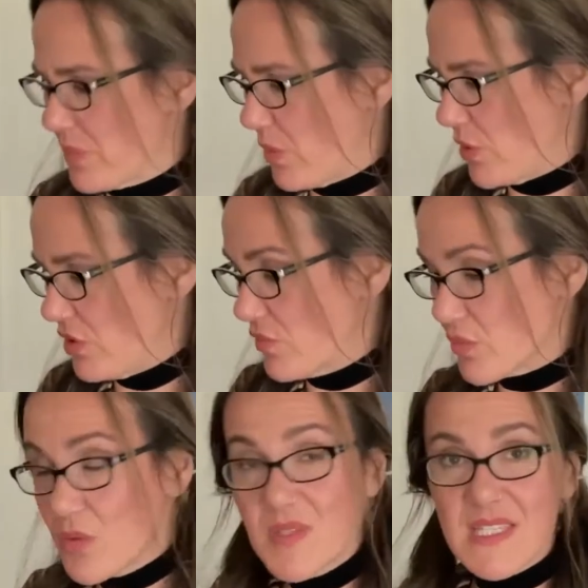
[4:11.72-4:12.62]
When you
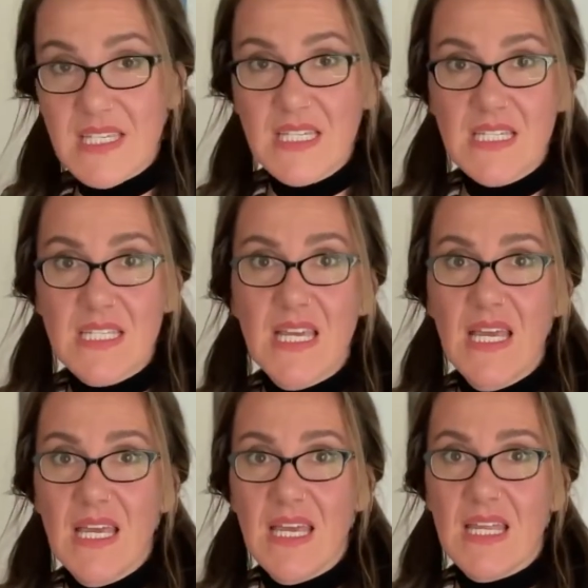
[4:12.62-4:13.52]
roast it,
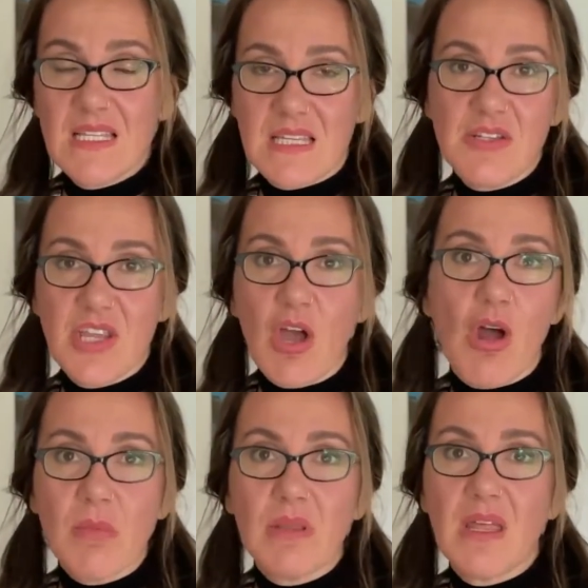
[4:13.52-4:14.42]
it essentially
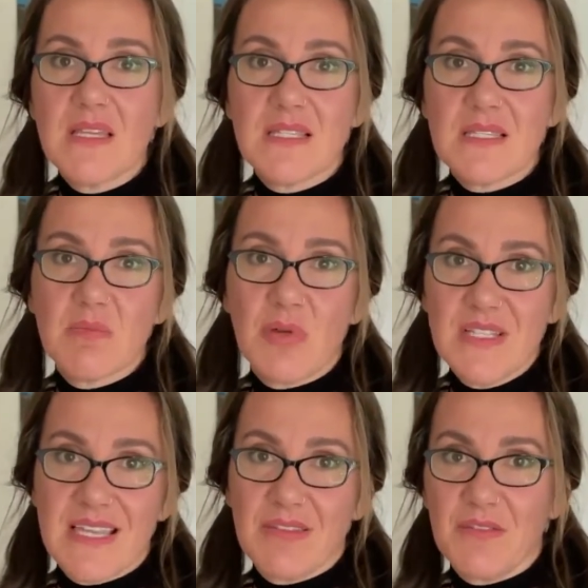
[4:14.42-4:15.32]
caramelizes and
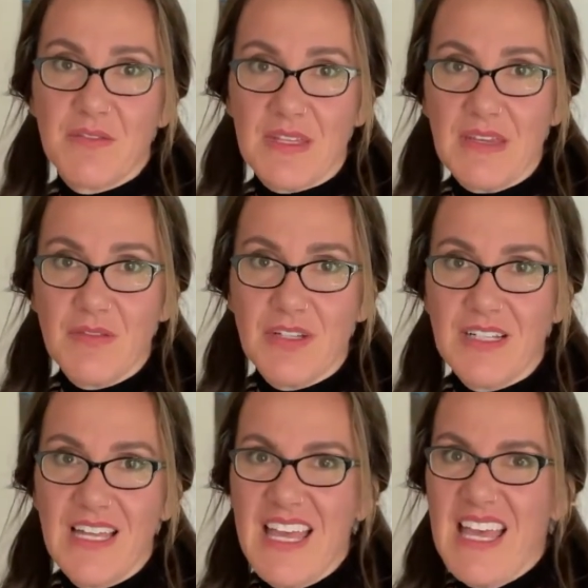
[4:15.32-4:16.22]
brings out the
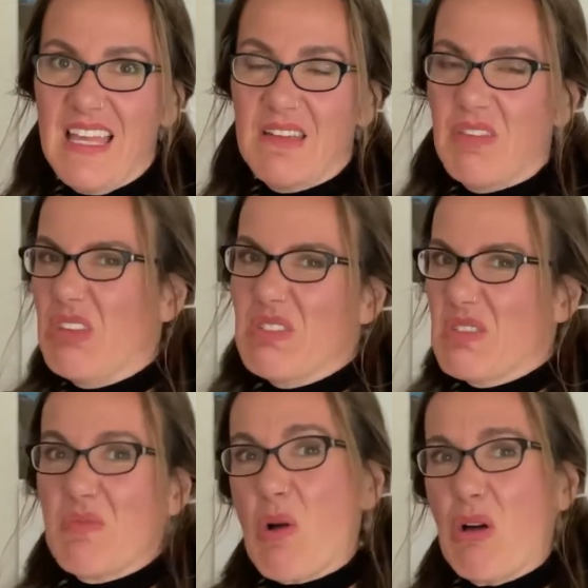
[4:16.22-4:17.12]
flavor. And if you use
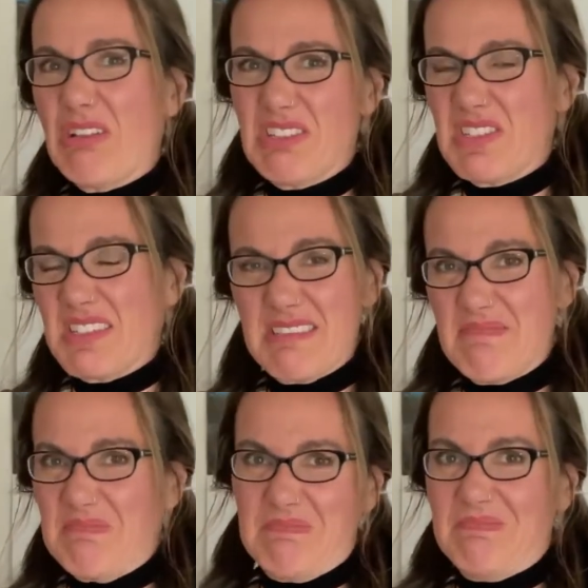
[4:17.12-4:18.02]
it raw, it just
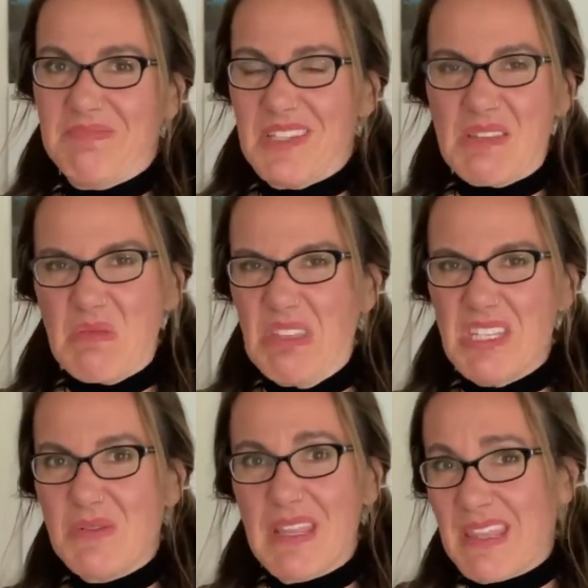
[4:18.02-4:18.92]
doesn't really
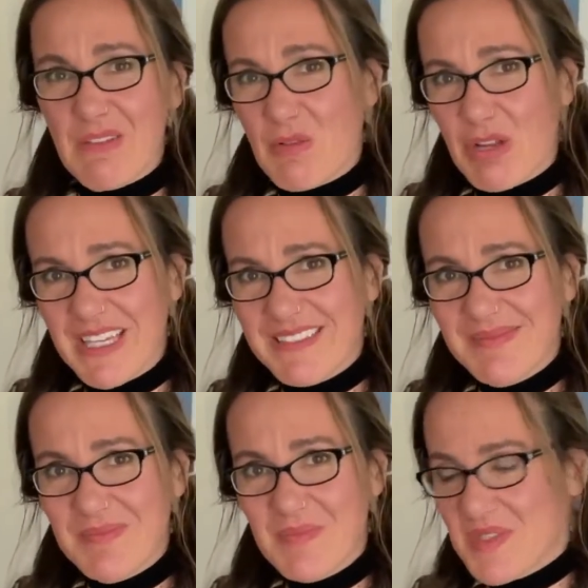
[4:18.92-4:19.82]
do anything for you.
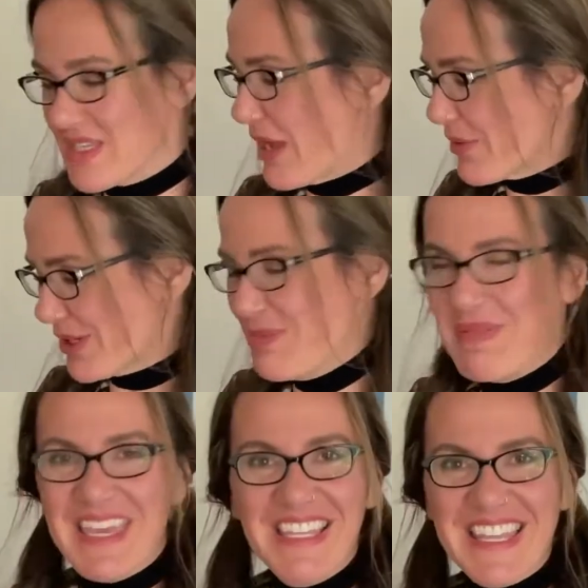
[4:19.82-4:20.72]
So now we're going
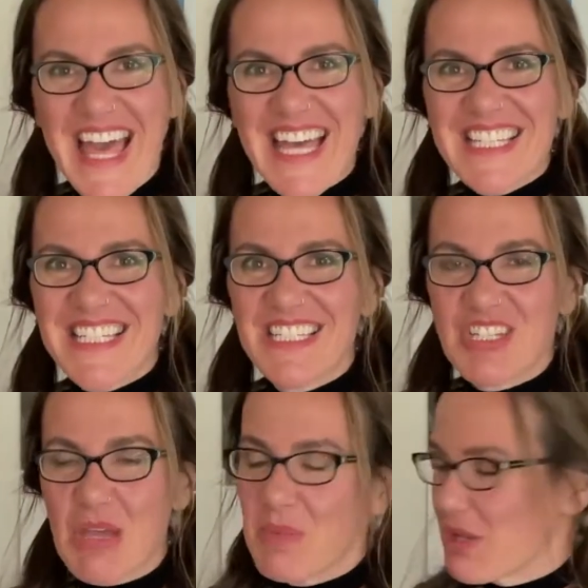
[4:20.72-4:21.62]
to peel that,
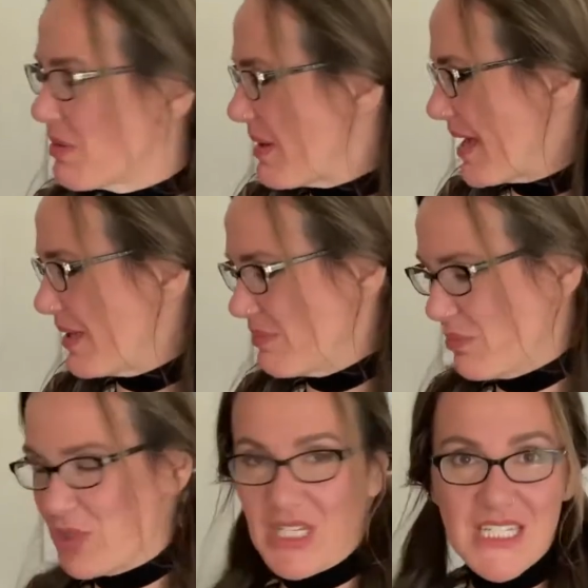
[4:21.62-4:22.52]
chop it up,
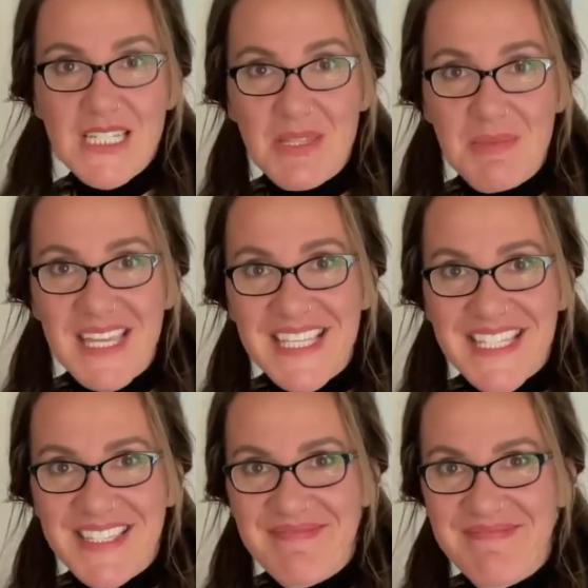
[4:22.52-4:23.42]
and put it into the mix.